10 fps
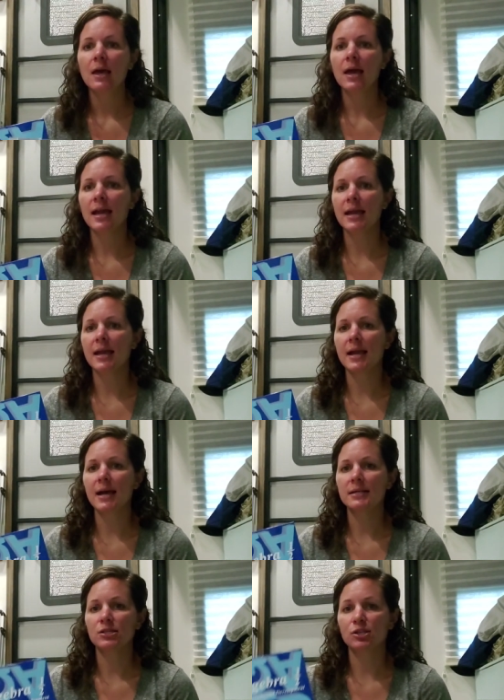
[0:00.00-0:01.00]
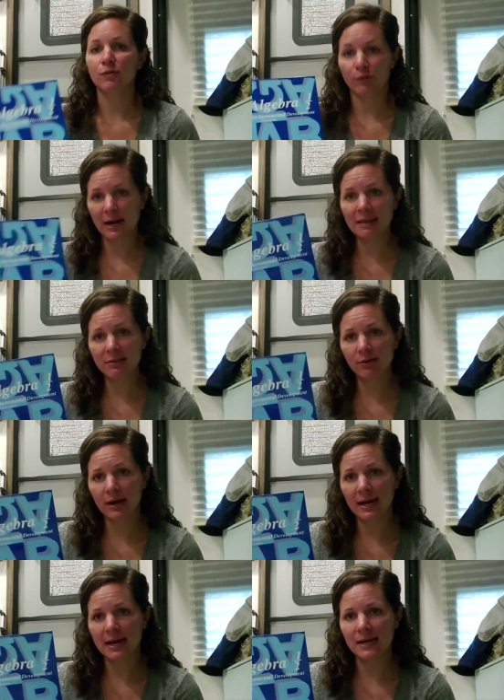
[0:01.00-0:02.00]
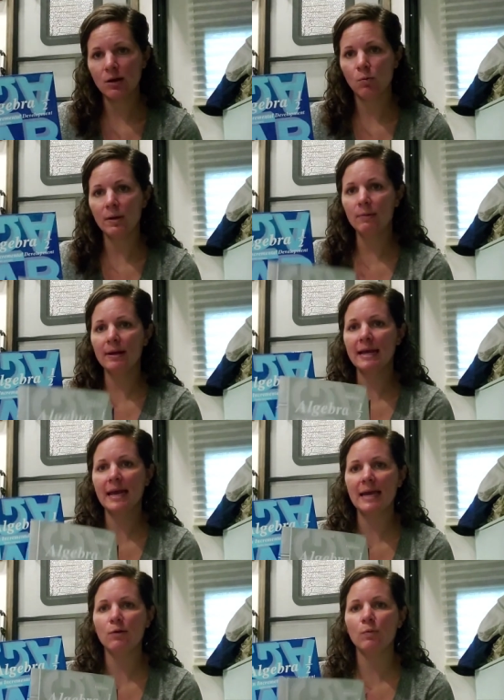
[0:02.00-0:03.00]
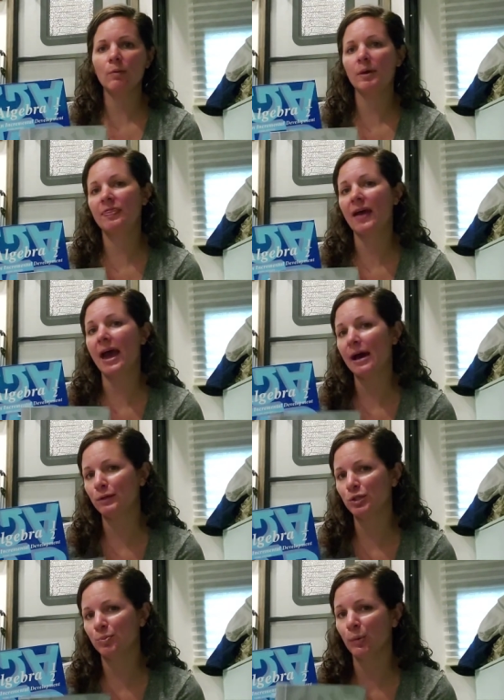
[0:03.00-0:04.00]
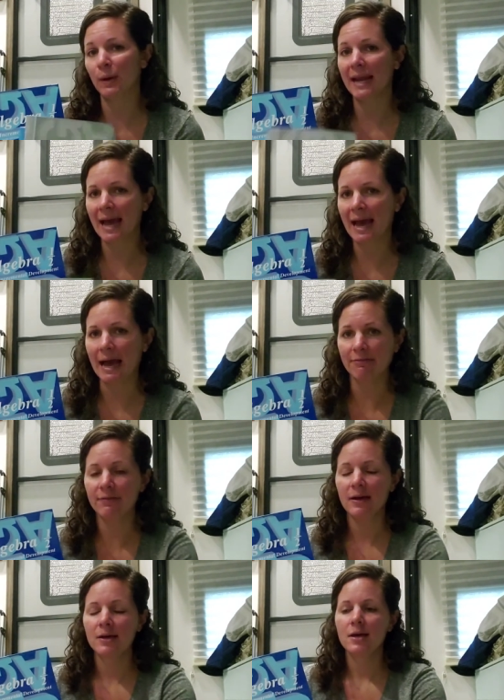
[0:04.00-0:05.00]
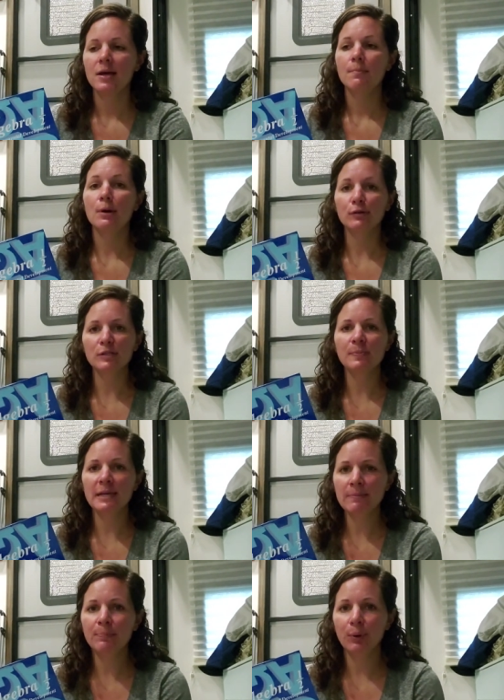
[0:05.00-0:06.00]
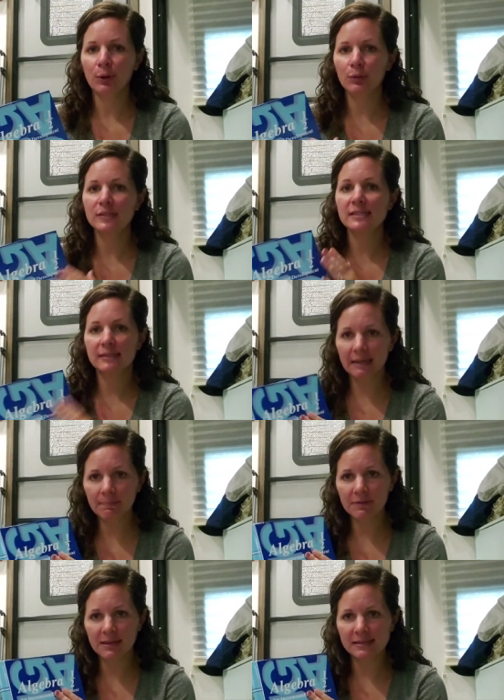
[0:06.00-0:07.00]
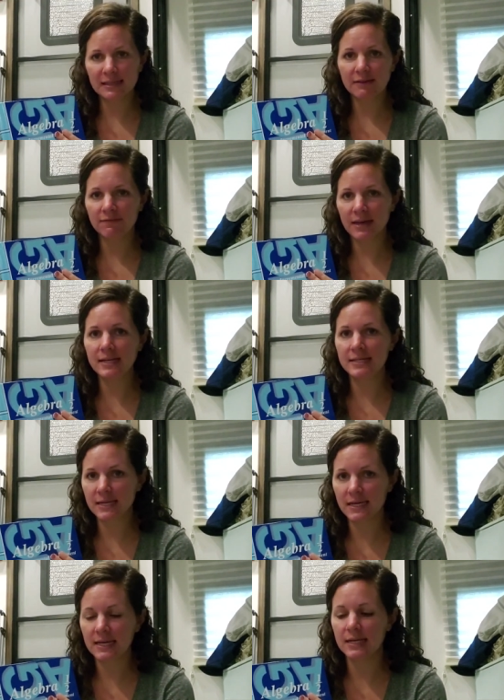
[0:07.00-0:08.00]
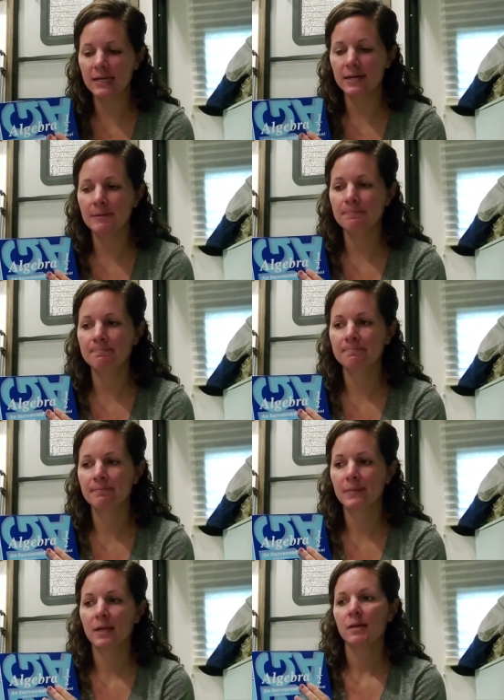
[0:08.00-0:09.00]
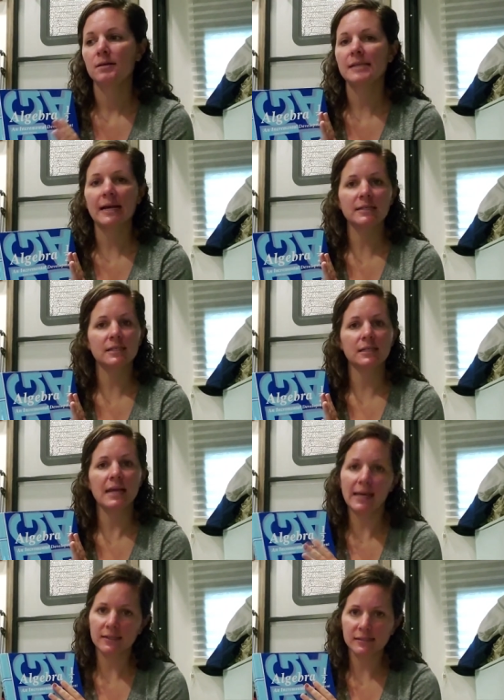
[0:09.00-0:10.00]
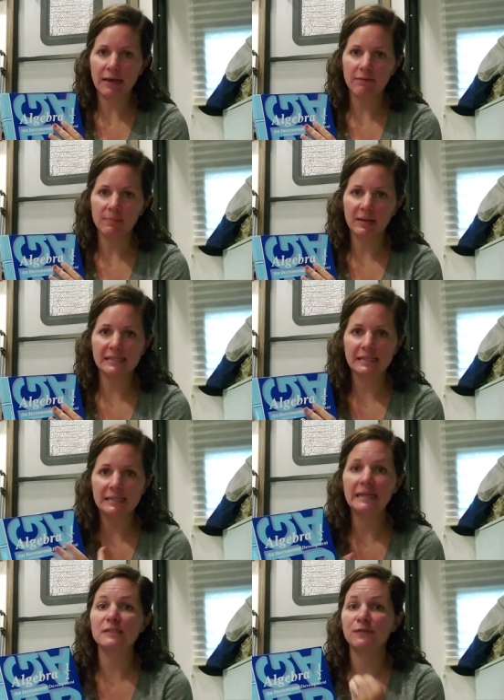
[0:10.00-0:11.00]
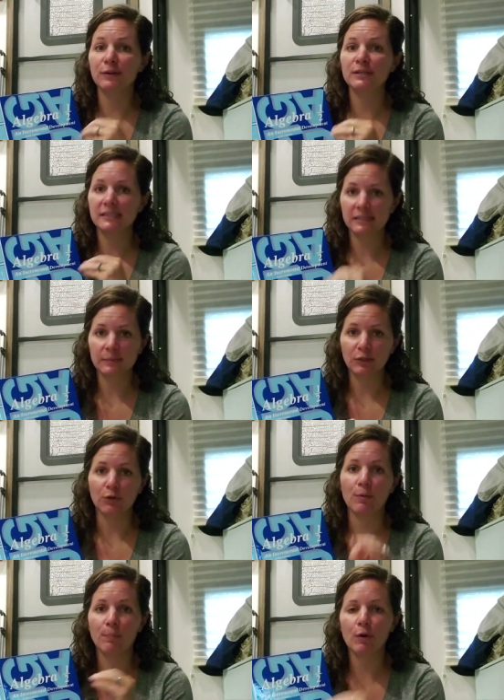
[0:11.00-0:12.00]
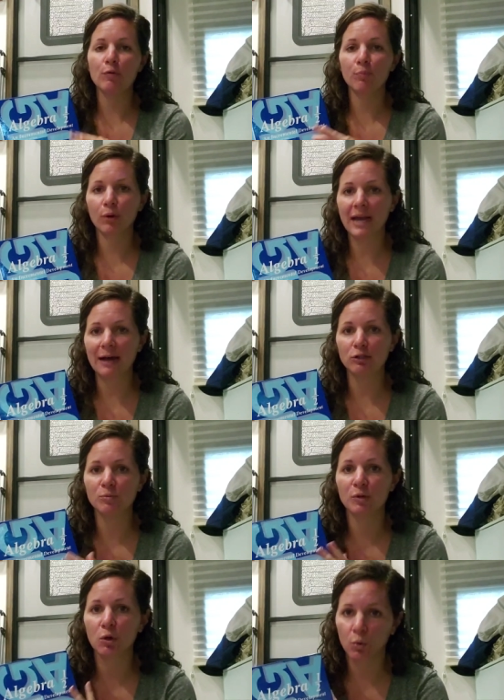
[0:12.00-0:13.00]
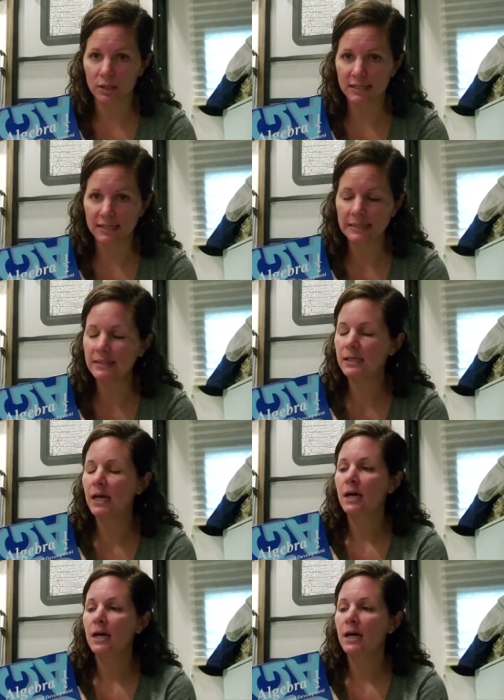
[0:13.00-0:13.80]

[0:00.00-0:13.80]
And so for eighth grade, we went ahead and went with the Algebra One Half. Most people skip this if they did Saxon Eight Seven because they say it's very similar. They're both pre-algebra courses.